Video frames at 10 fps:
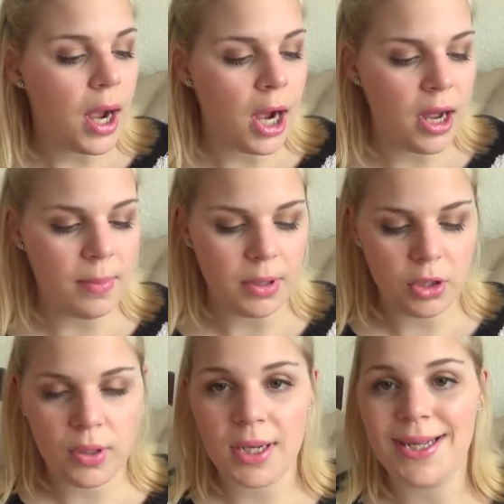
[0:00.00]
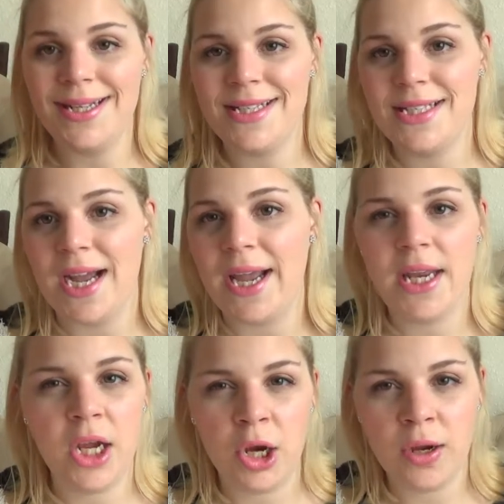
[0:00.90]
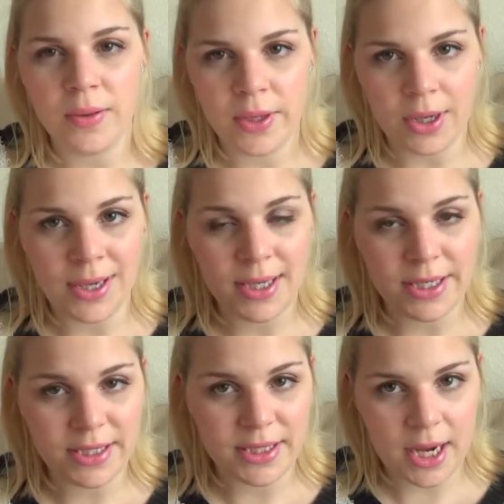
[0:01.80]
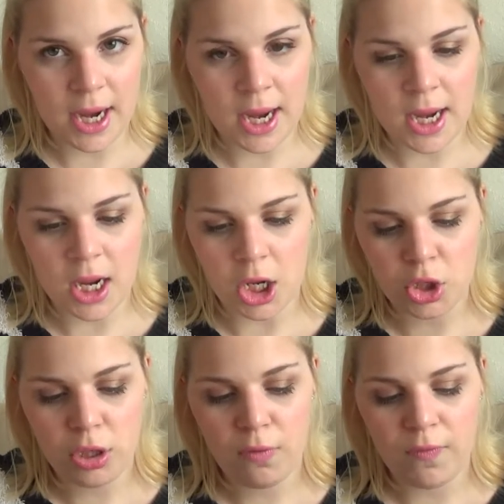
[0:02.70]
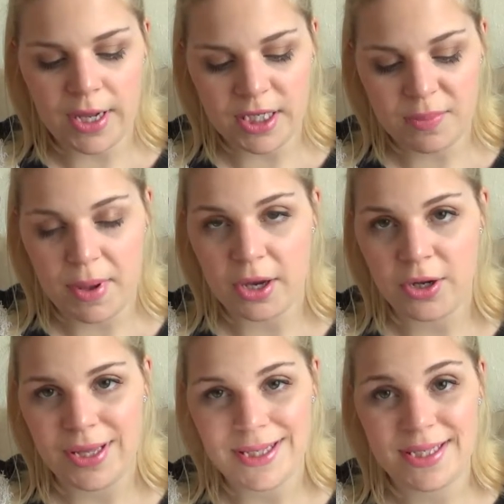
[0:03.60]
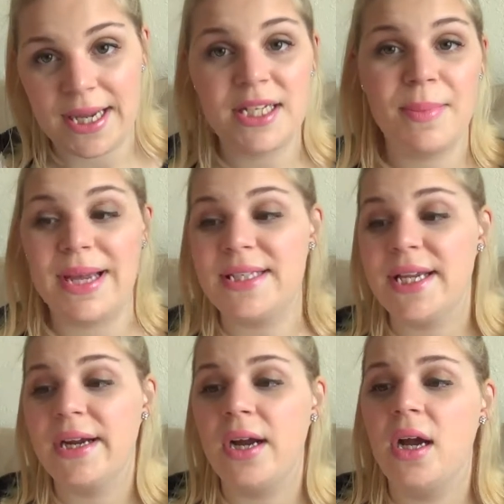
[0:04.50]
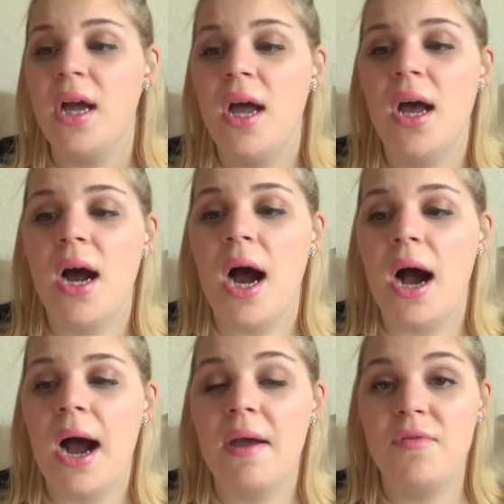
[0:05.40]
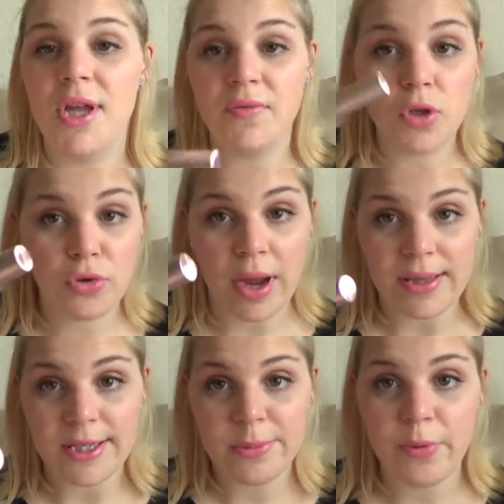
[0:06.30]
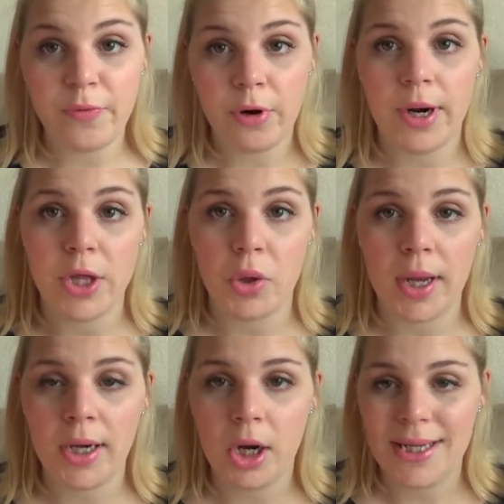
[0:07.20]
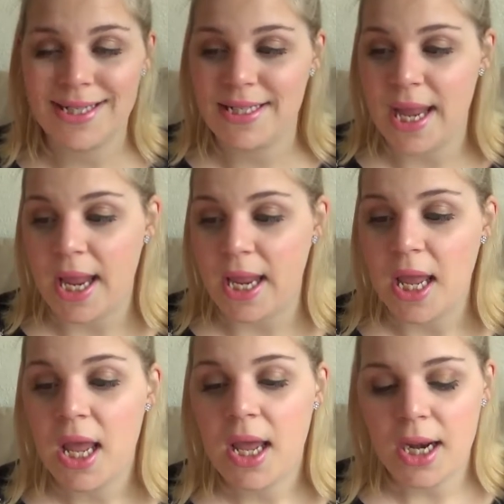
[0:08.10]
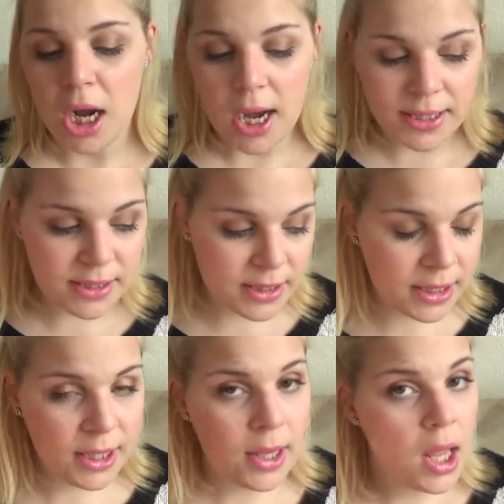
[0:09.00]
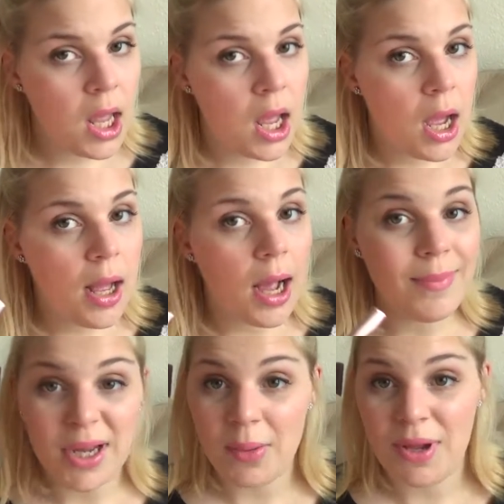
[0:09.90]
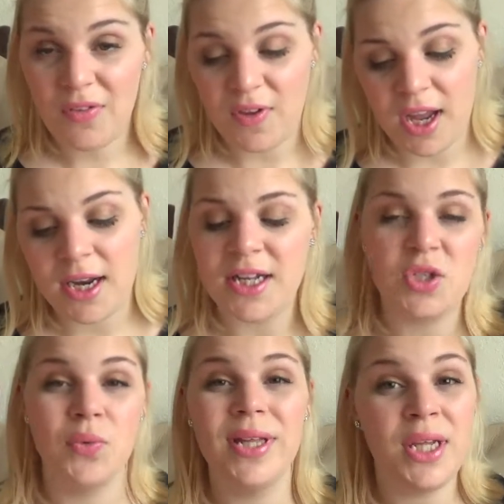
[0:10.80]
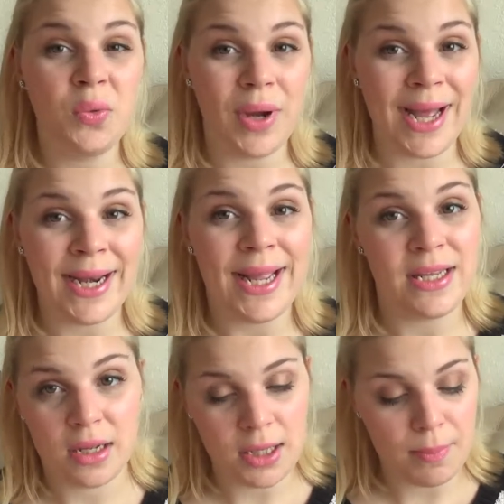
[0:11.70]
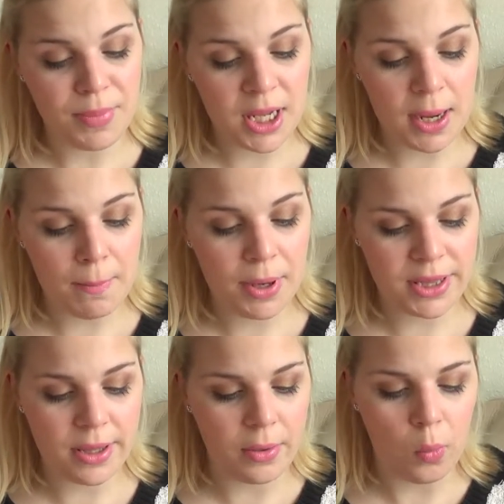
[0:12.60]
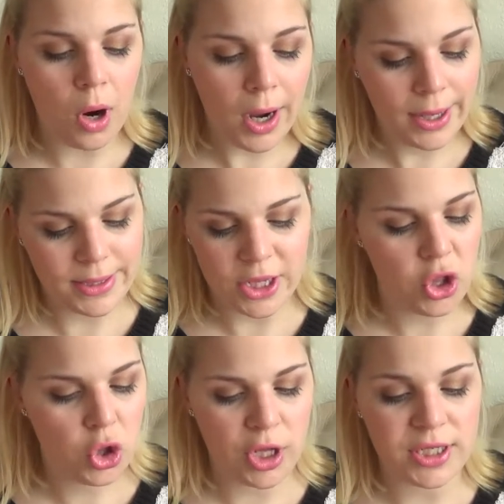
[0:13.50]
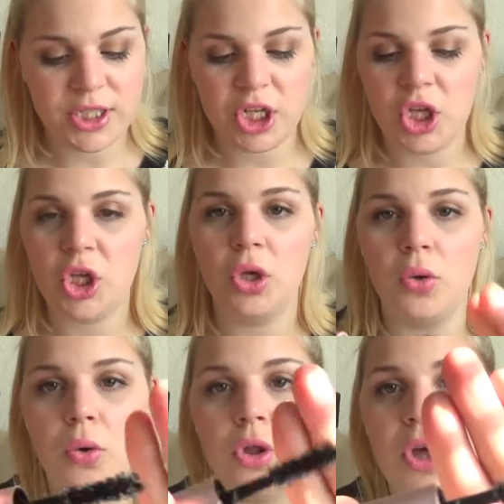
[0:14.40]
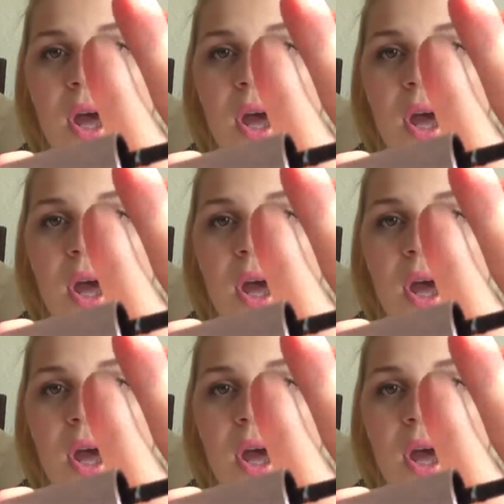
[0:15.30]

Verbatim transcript: Um, you get inside here, there is a Too Faced Better Than Sex mascara. I've never tried this before. I tried it on today, and honestly, I'm not a big fan. It's really wet and clumpy, but the wand is just huge.